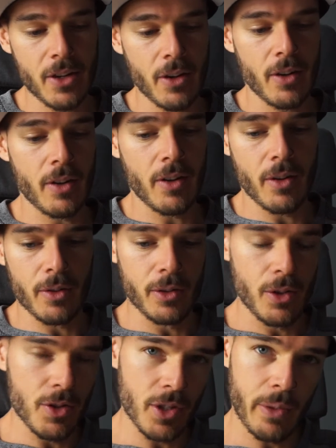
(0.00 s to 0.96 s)
you're
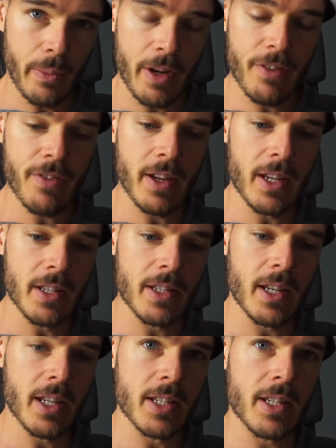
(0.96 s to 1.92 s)
using
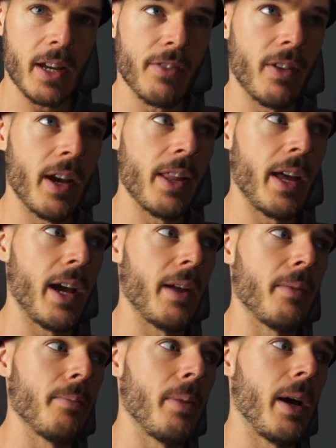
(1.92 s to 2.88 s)
refeeds and stuff like
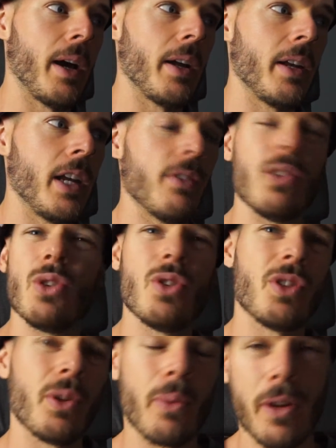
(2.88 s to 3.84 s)
that, but even
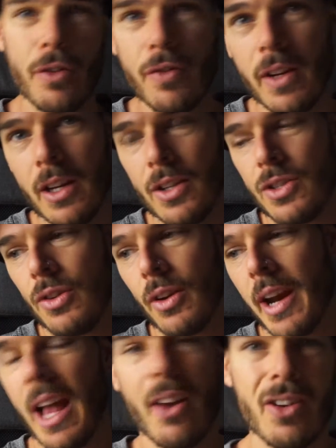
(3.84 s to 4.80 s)
using refeeds, your
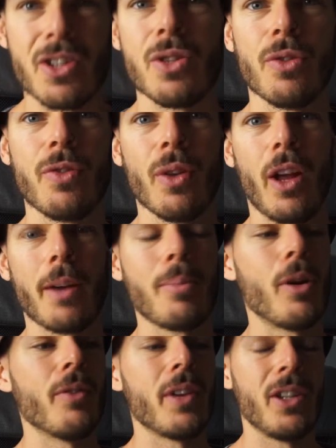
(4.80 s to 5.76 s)
calories still feel like
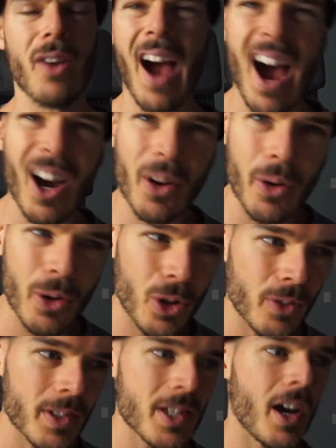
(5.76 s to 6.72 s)
poverty, you're hungry
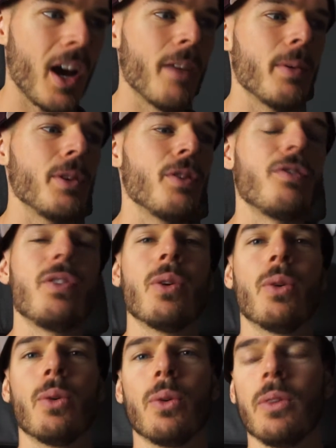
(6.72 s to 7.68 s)
all the time and you
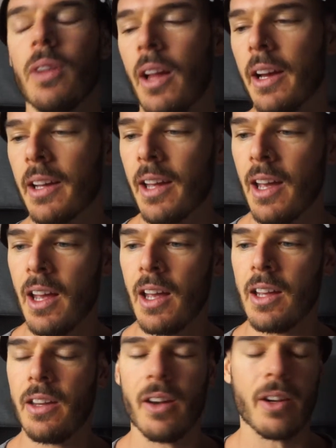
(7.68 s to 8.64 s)
feel like,
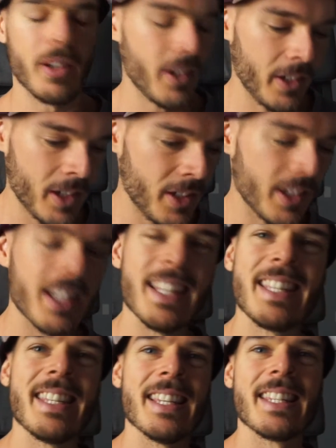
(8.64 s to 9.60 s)
you know, you're
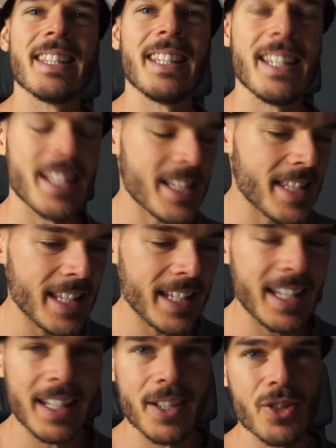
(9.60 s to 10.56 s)
consistently just
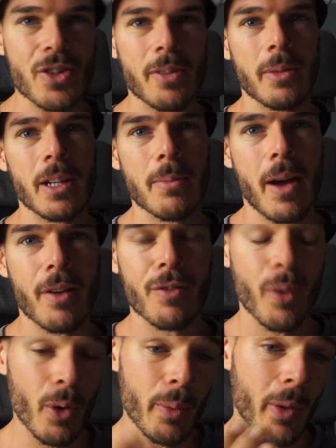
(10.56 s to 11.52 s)
thinking and dreaming
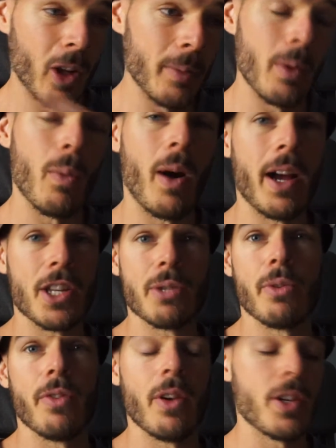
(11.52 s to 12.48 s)
about food. Well, it'd be wise
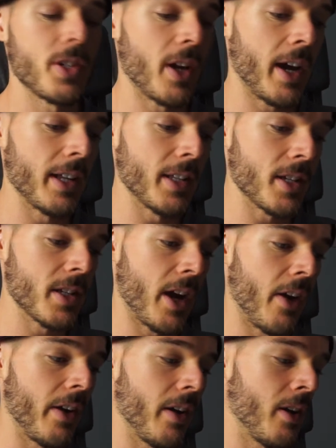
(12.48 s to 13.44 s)
to reverse diet in this
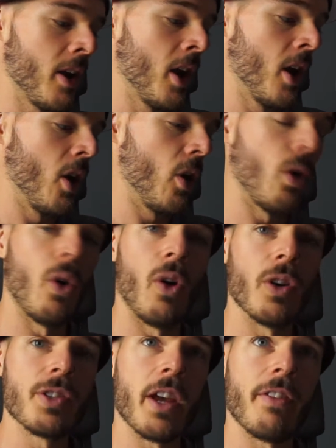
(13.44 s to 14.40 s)
scenario.
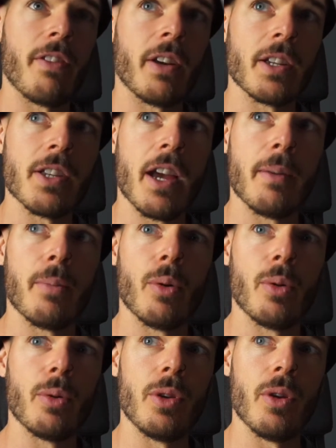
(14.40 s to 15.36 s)
Or say for
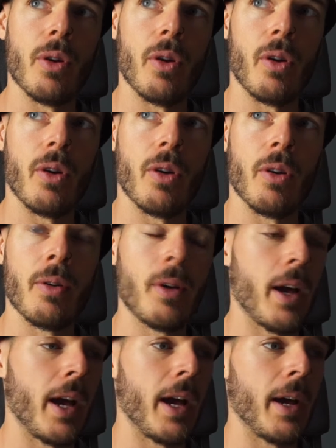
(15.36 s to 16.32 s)
example, you're
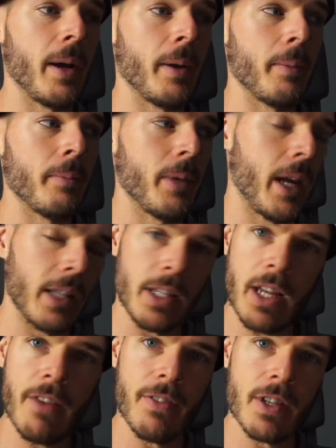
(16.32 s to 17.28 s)
nailing
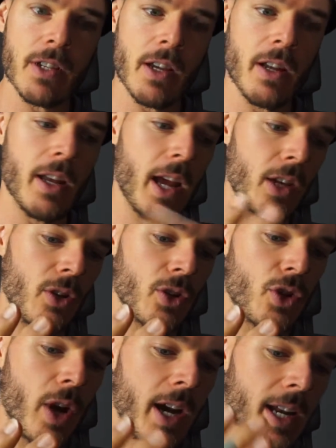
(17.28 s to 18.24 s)
deficit and your
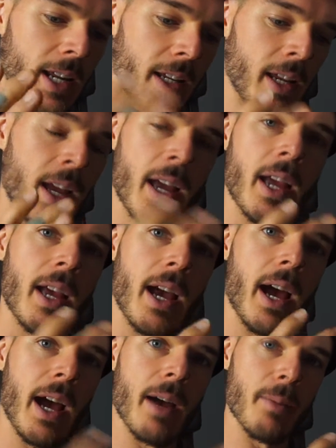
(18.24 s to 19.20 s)
training
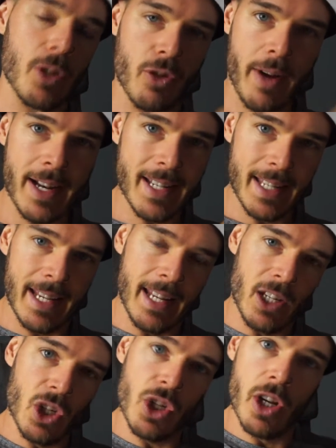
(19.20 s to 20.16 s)
is gradually
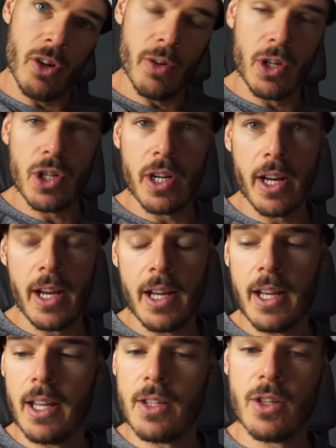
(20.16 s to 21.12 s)
getting shitter and shitter
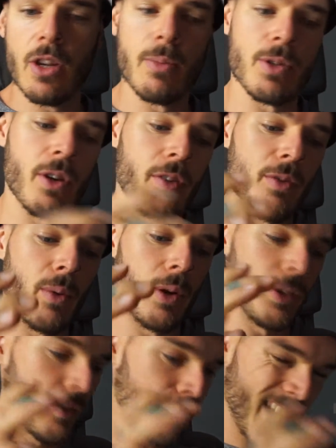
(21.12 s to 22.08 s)
in terms of,
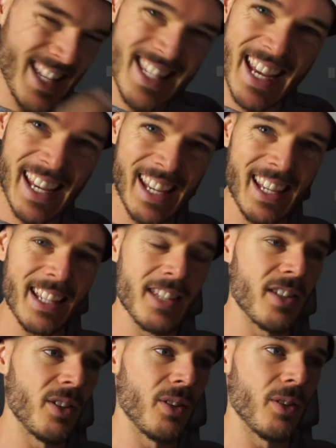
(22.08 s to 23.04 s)
well, you're
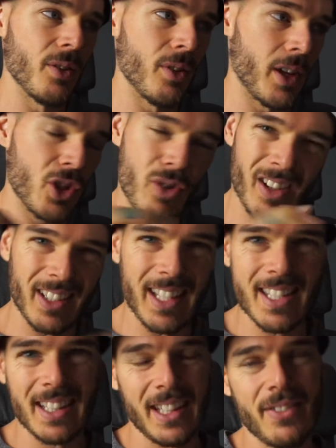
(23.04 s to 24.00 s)
fatigued, you are struggling
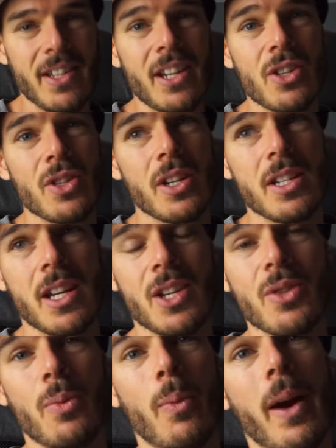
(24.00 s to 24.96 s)
to lift any sort of
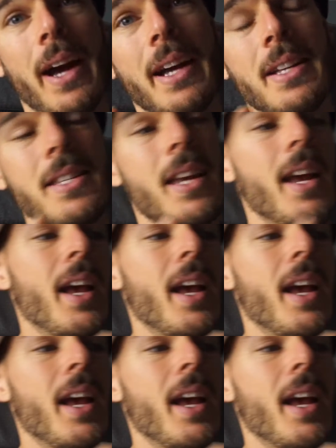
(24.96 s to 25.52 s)
decent weight,